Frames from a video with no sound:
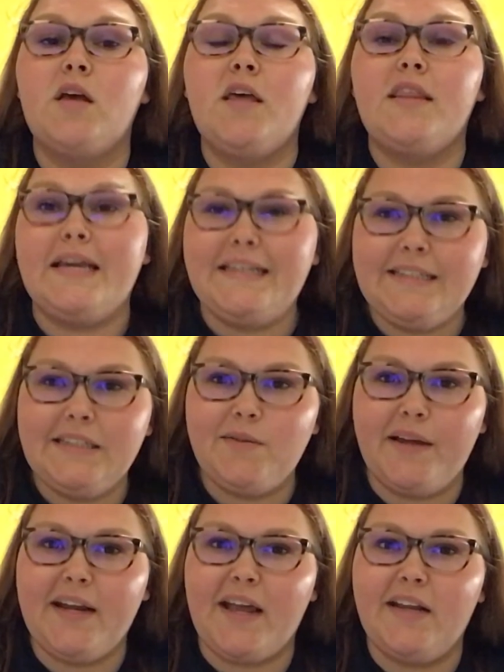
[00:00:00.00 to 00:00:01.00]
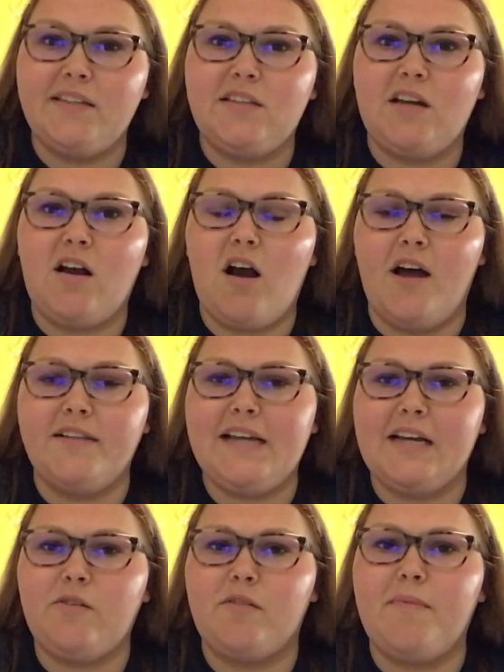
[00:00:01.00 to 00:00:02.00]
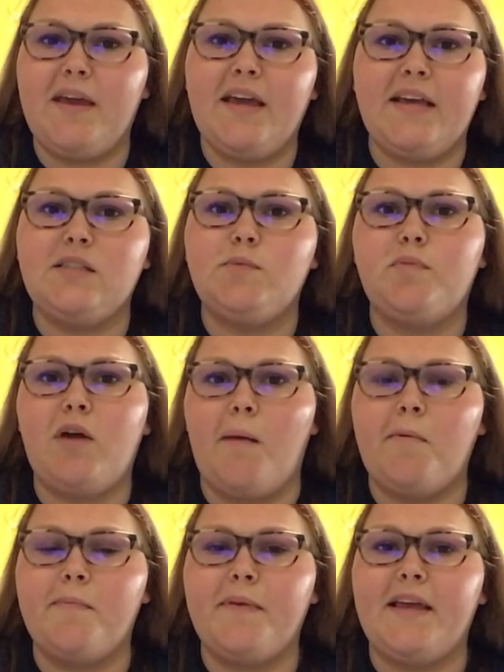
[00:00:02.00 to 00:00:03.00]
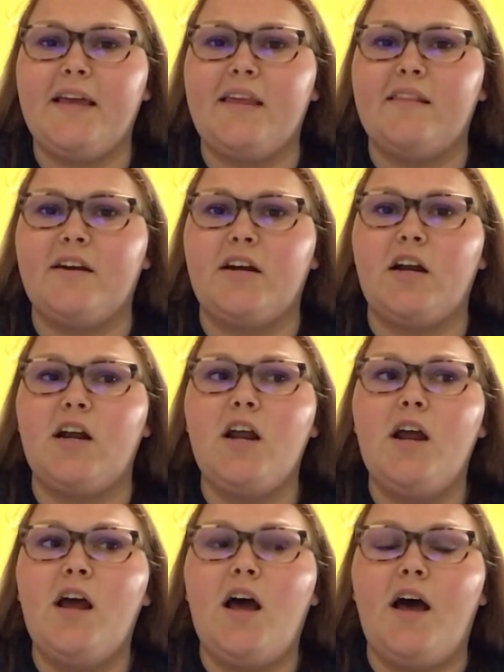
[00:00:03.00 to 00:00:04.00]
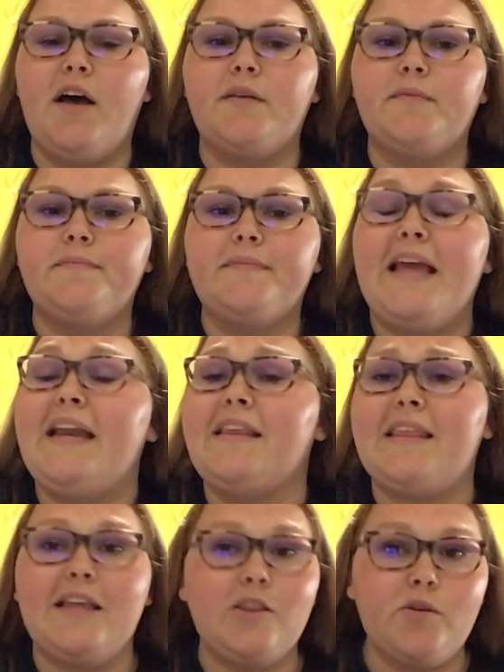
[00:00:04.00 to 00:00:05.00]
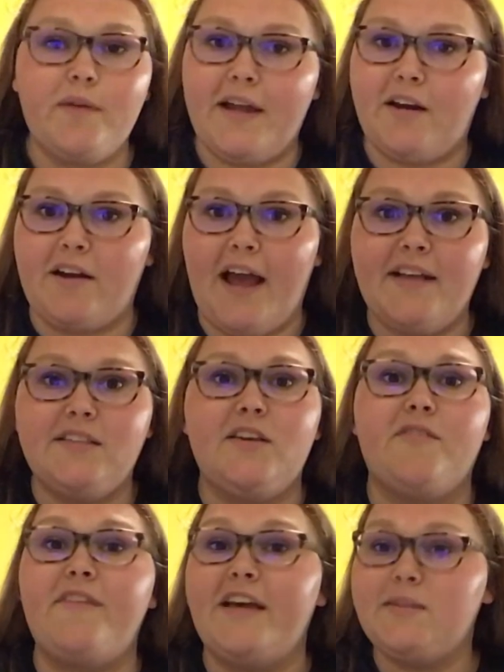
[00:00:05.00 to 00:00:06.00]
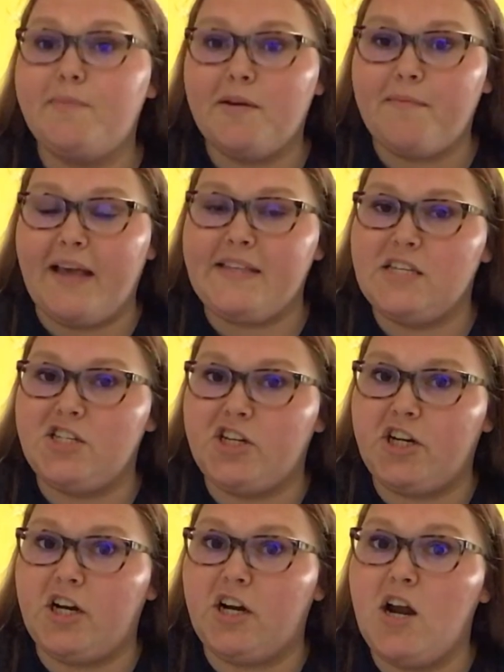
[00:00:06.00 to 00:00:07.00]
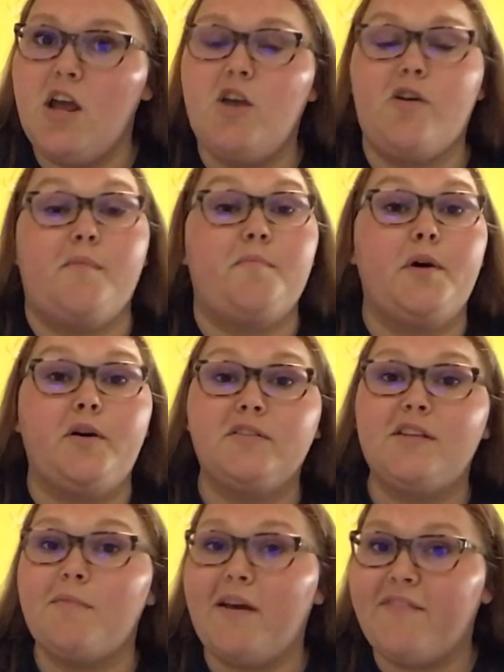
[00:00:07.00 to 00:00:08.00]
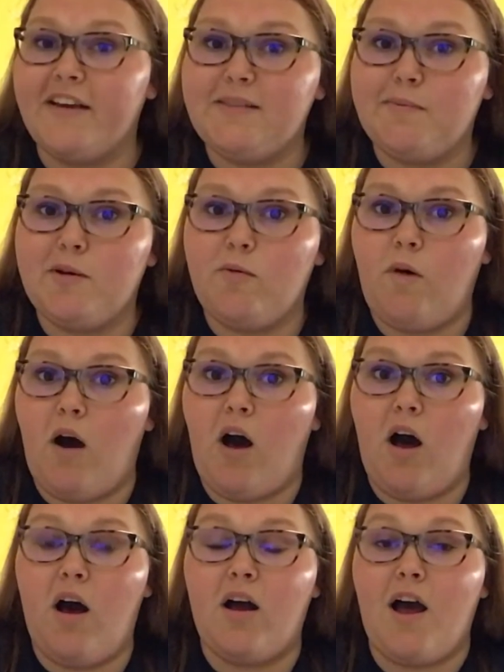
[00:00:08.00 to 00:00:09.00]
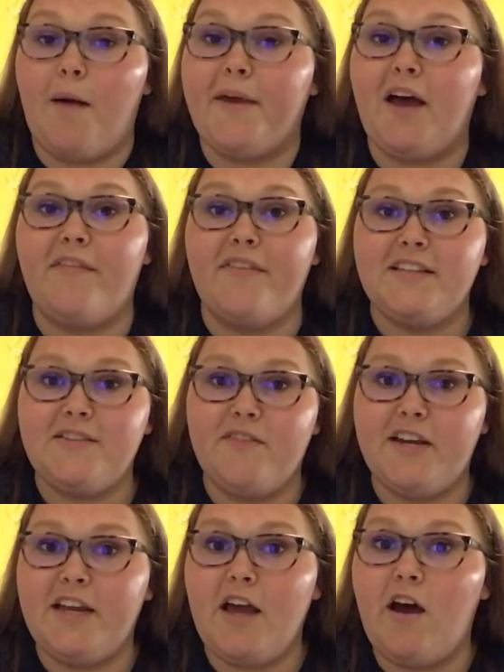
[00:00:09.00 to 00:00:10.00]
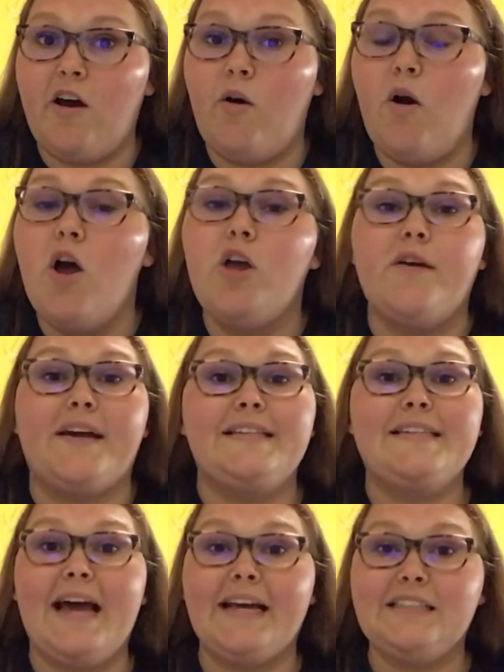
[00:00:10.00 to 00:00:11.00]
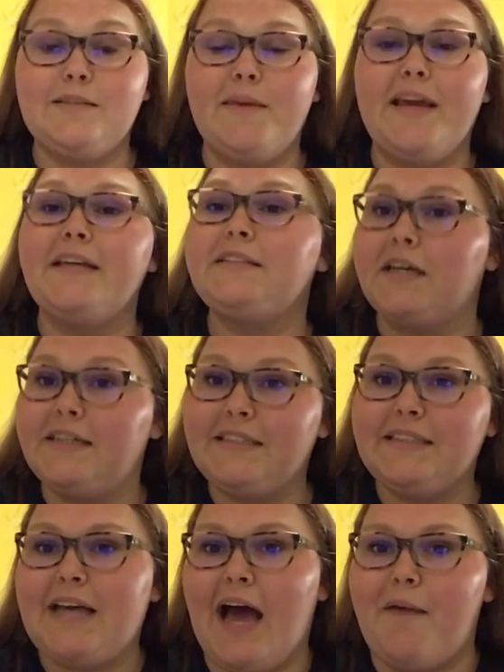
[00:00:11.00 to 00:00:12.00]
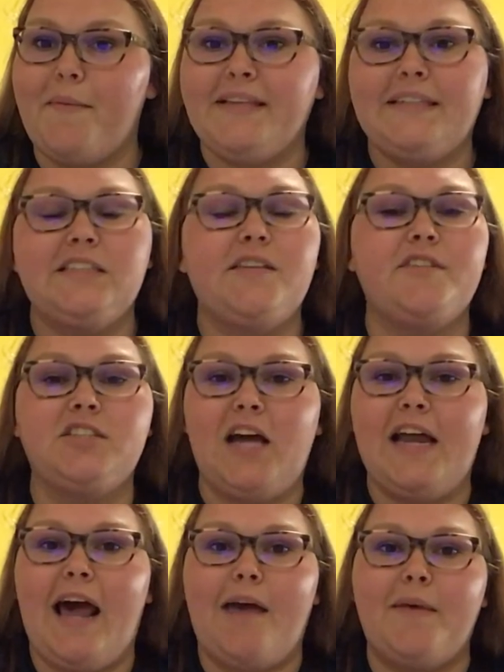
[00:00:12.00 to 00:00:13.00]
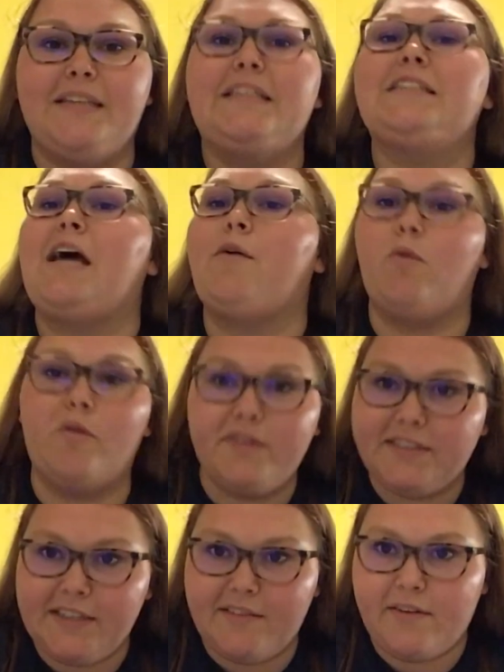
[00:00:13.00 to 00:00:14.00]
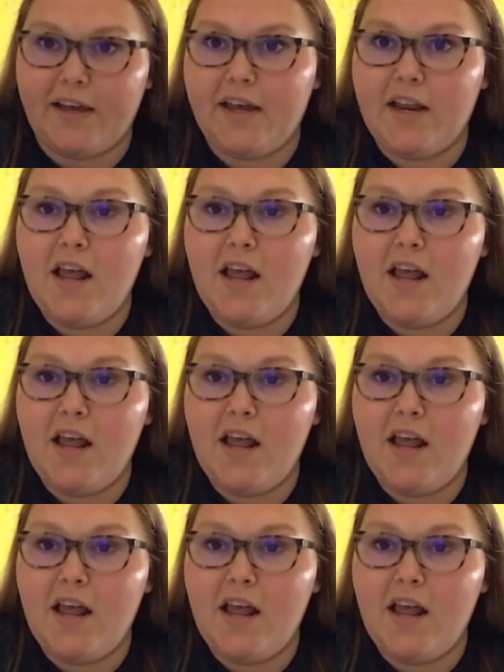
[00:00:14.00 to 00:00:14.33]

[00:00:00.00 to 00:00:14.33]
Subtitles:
The easiest way to get into contact with me is probably either anything through internet. So Facebook Messenger, you can post on my Facebook wall, comment on this video, you can text me as long as it's iMessage. If it's not iMessage, I won't receive it.